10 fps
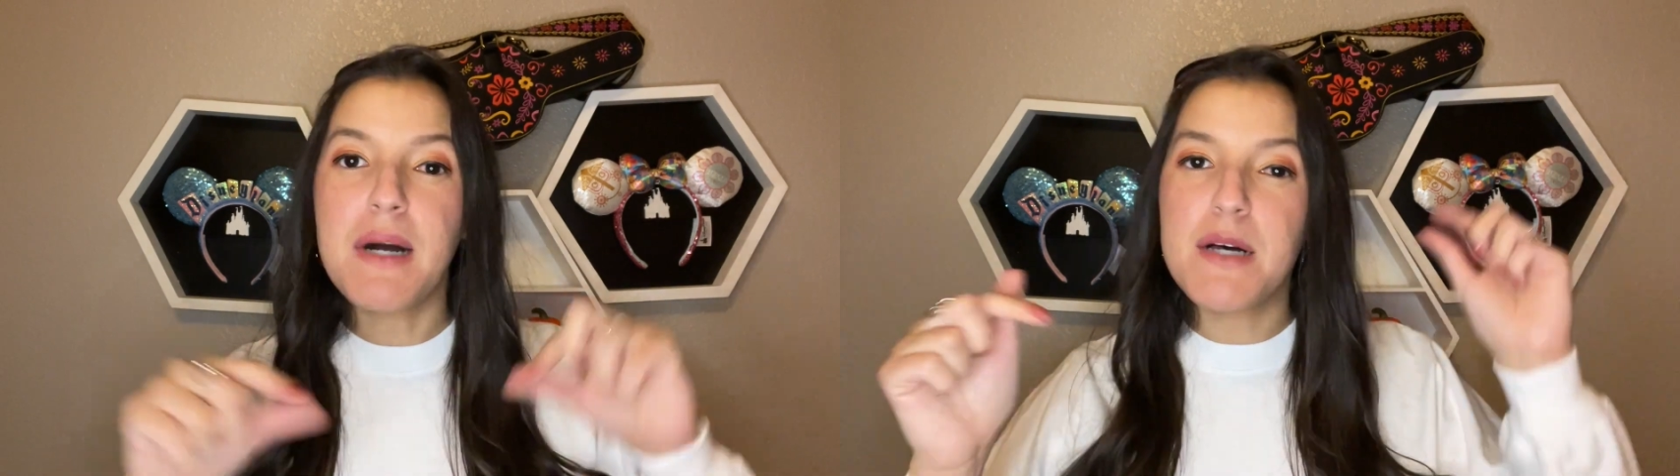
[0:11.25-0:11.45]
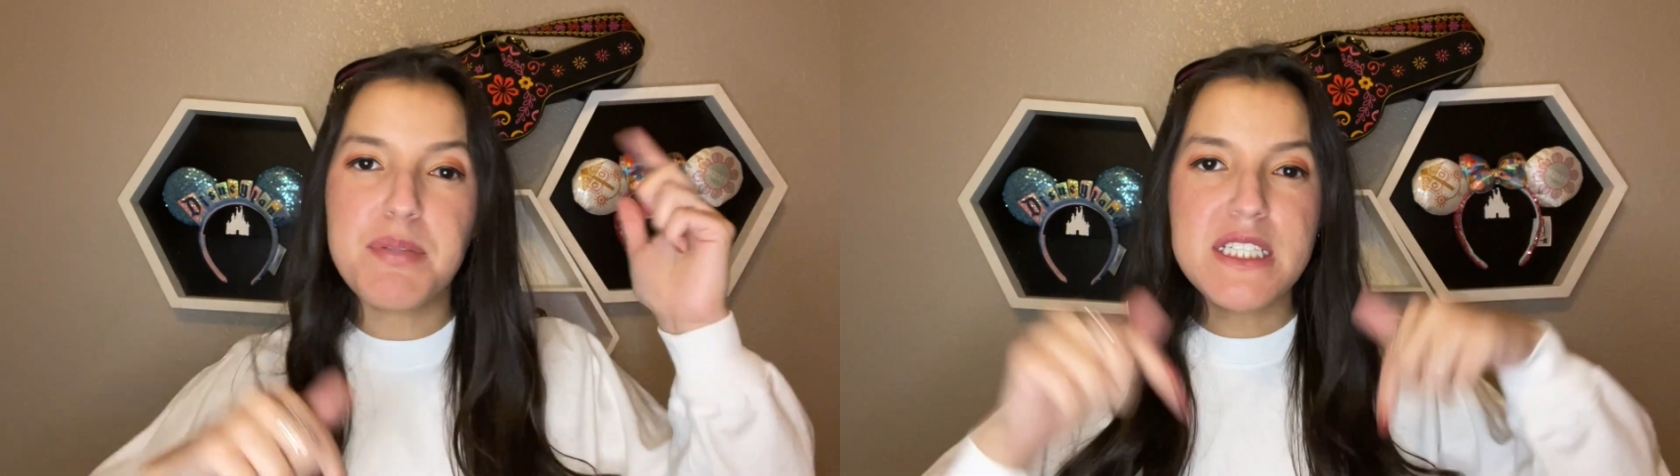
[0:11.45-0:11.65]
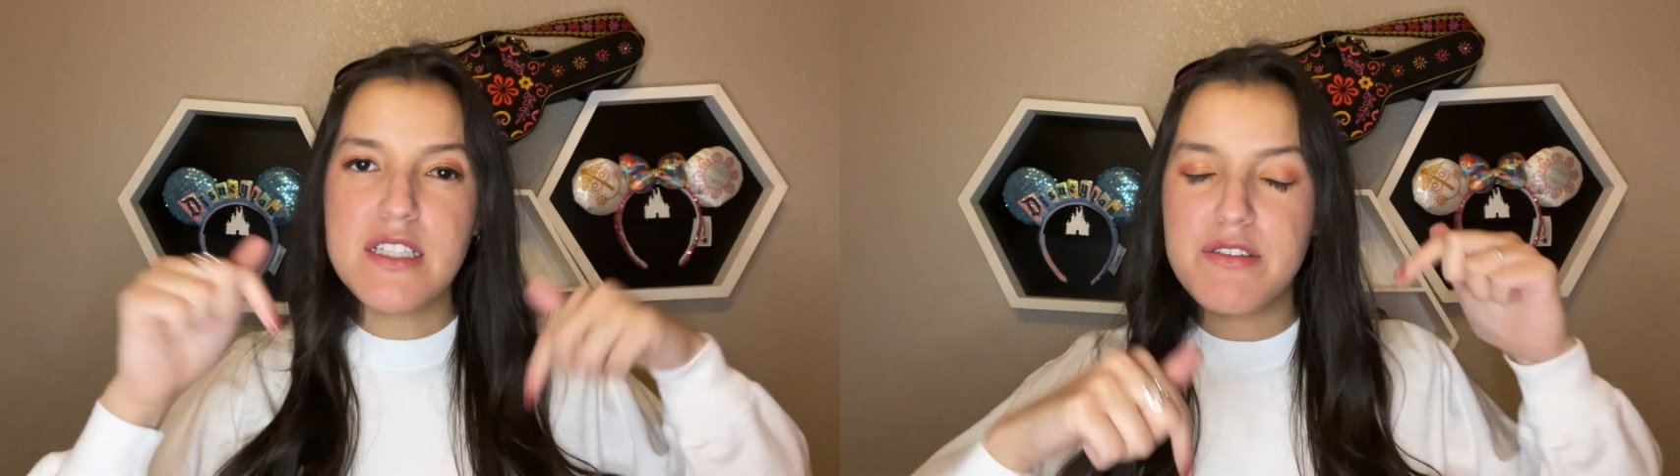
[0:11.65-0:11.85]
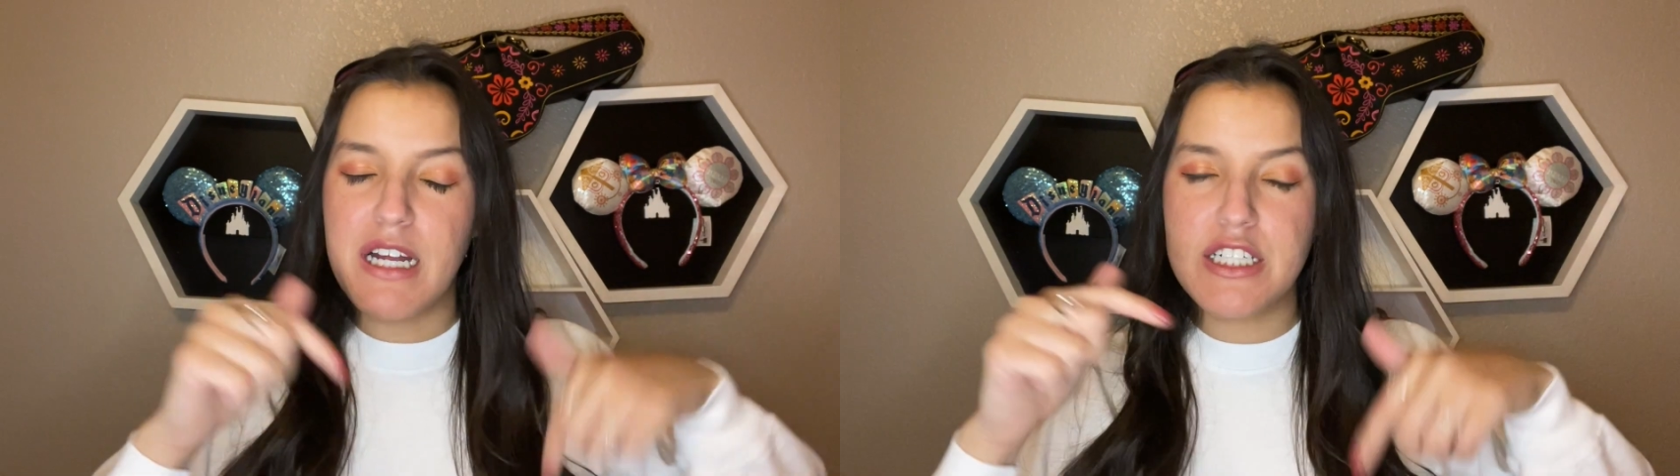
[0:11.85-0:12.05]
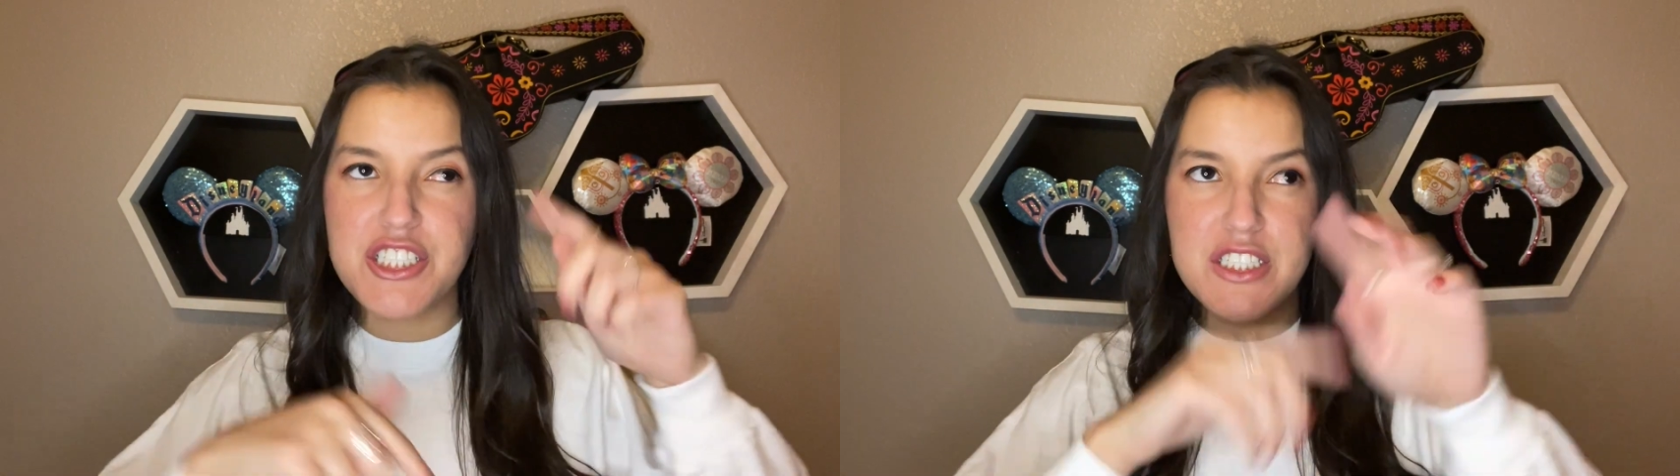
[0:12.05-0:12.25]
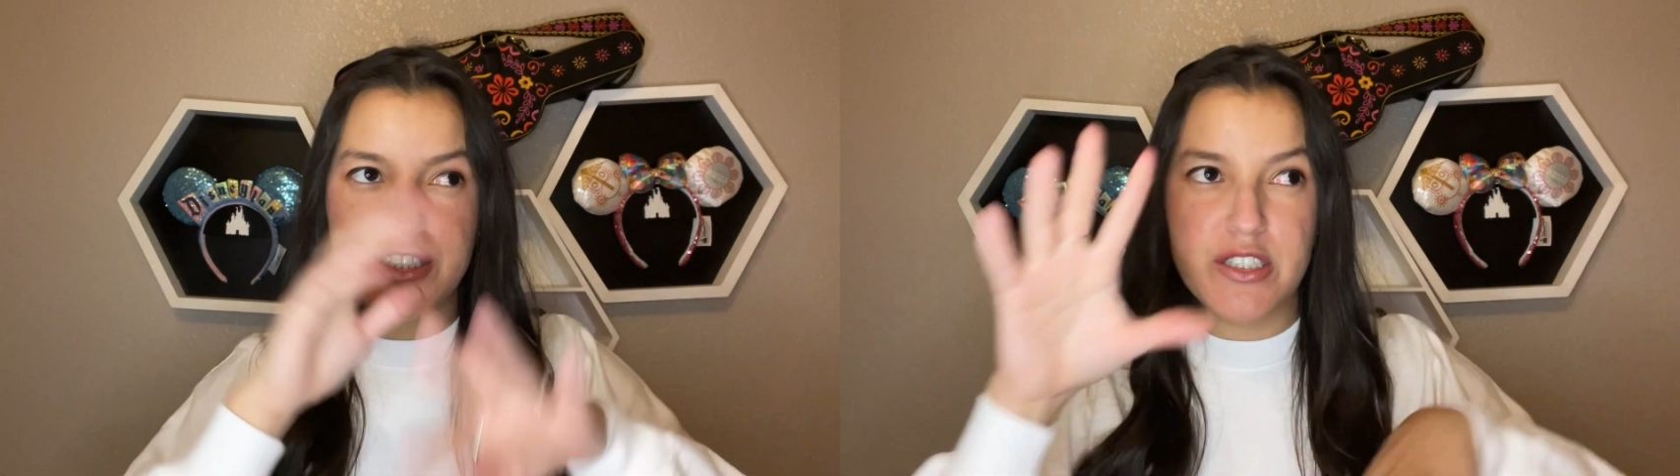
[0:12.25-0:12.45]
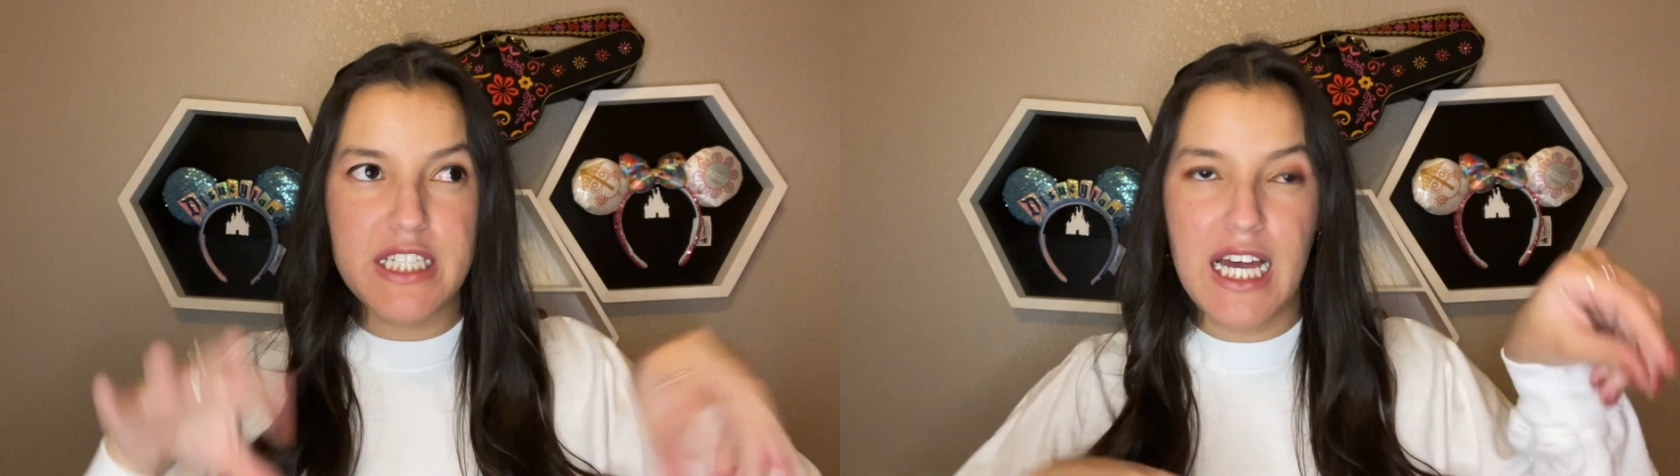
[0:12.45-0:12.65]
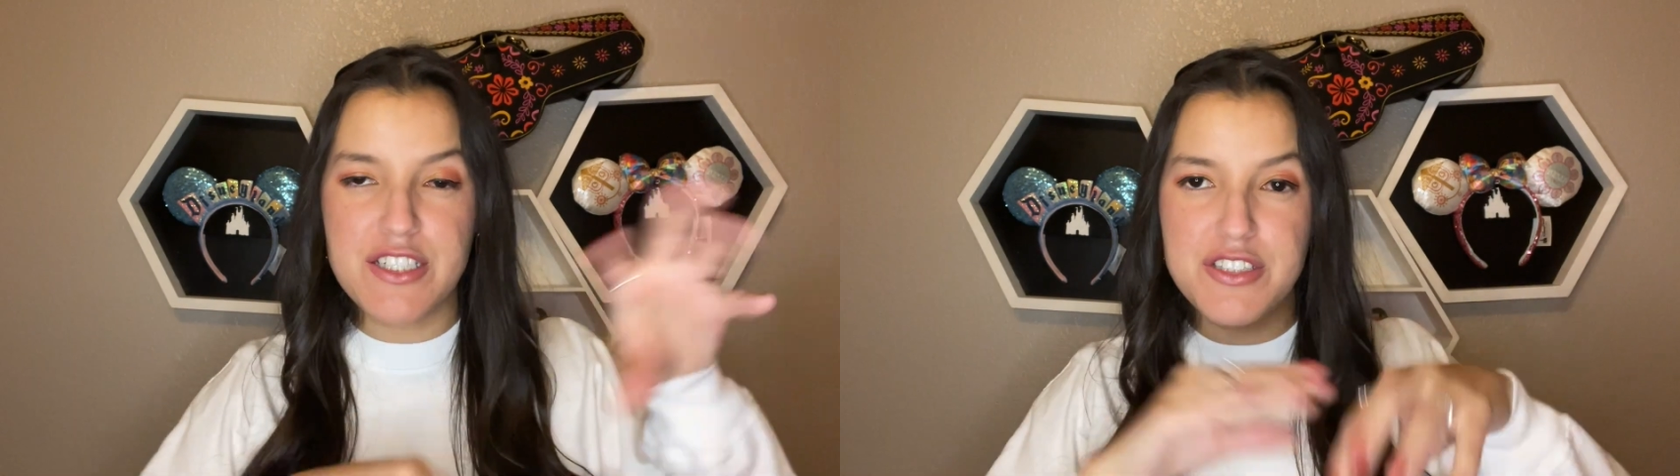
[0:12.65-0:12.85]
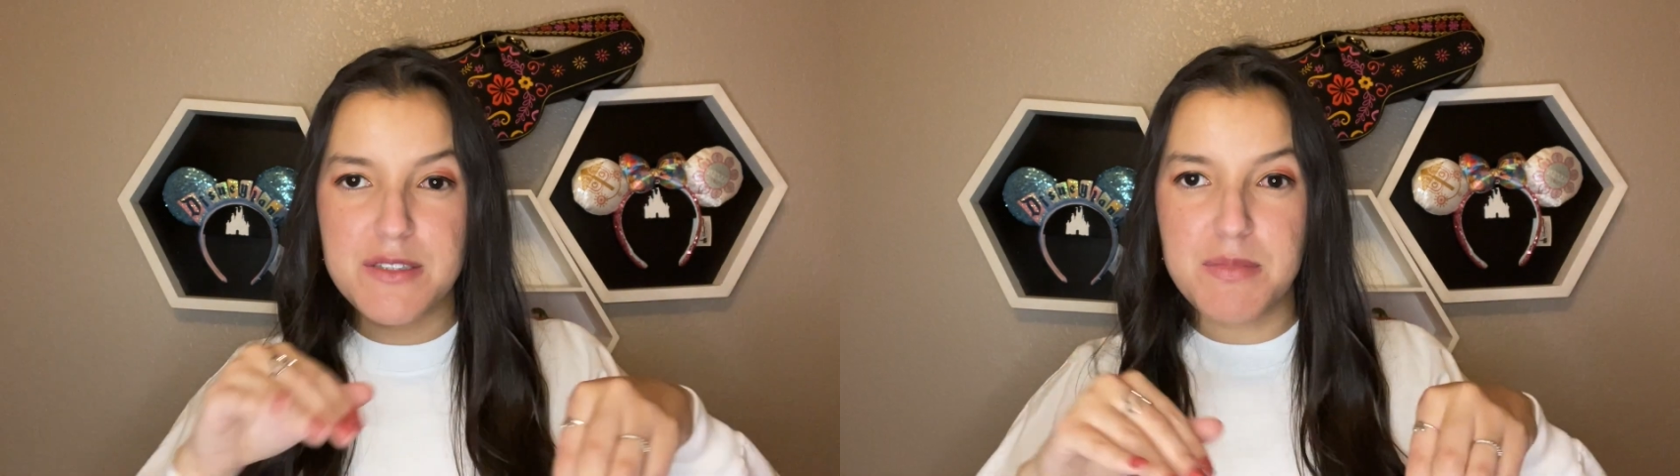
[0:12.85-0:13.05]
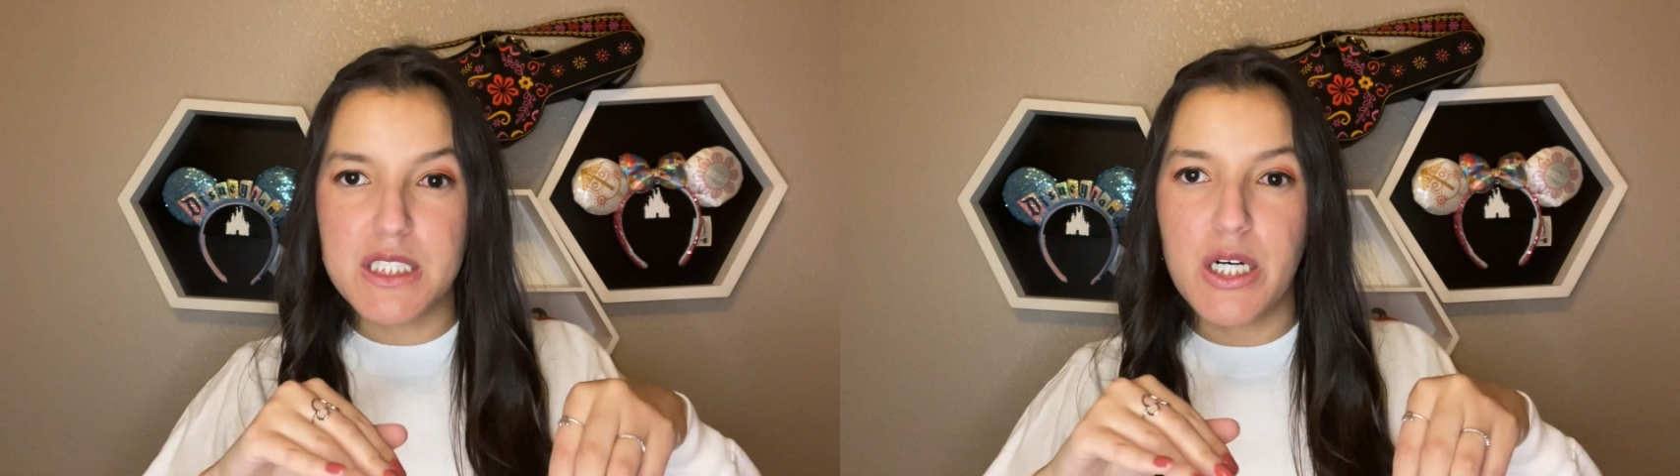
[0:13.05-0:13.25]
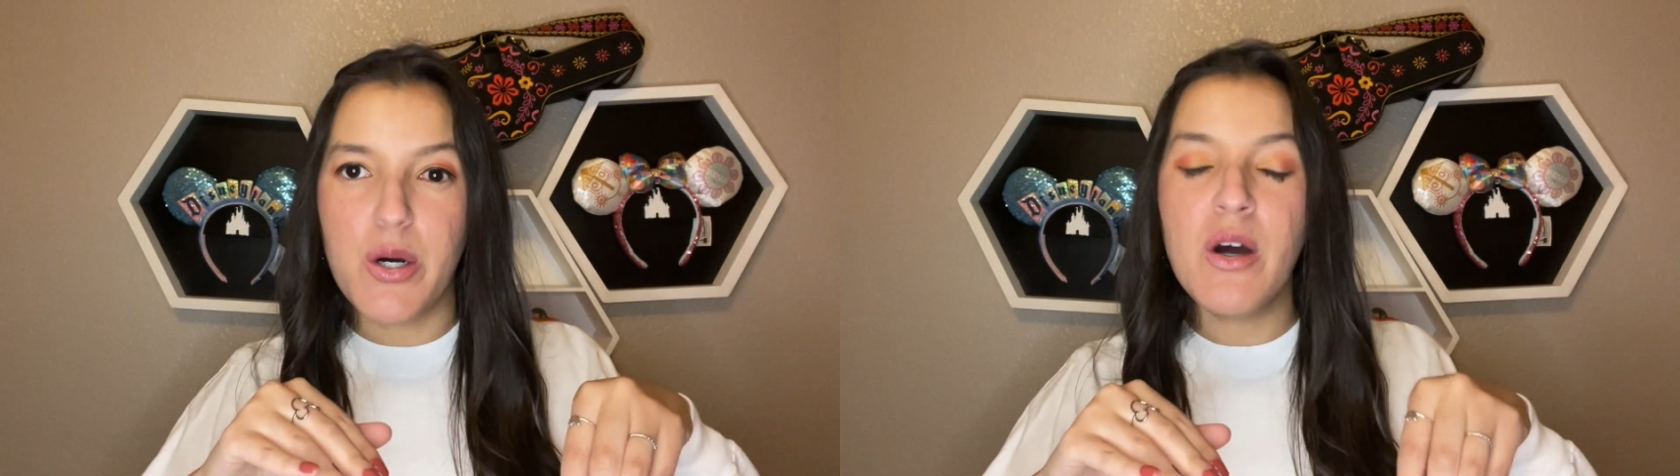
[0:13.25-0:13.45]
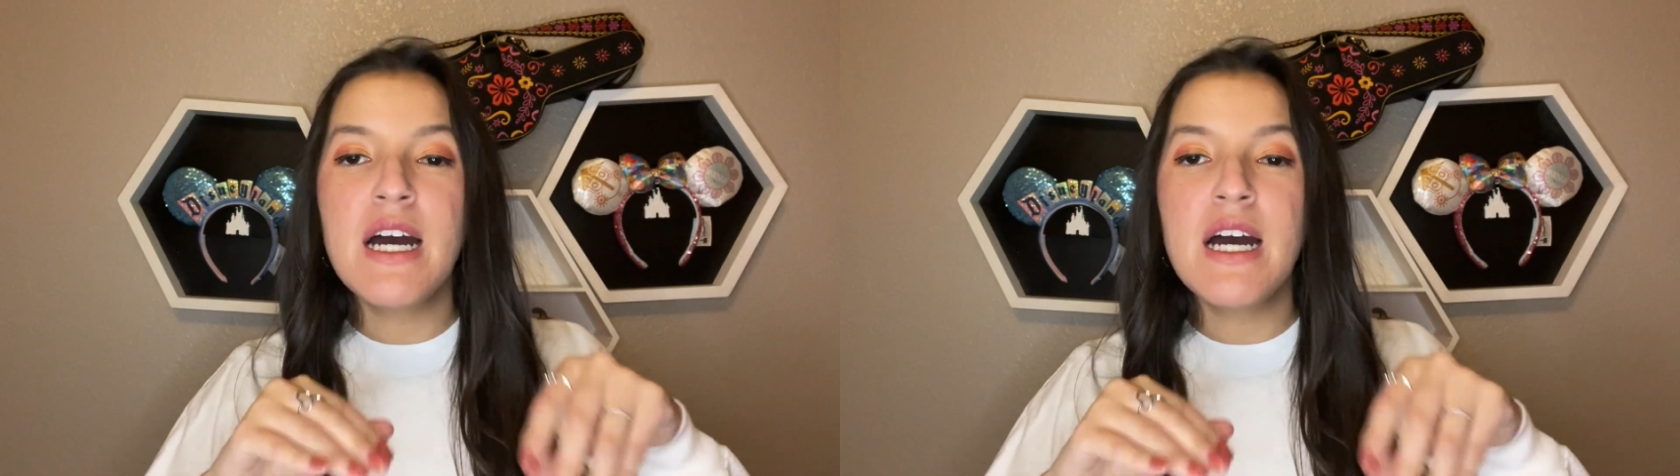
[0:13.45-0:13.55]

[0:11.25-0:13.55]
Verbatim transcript: I'll put the directions or the address below.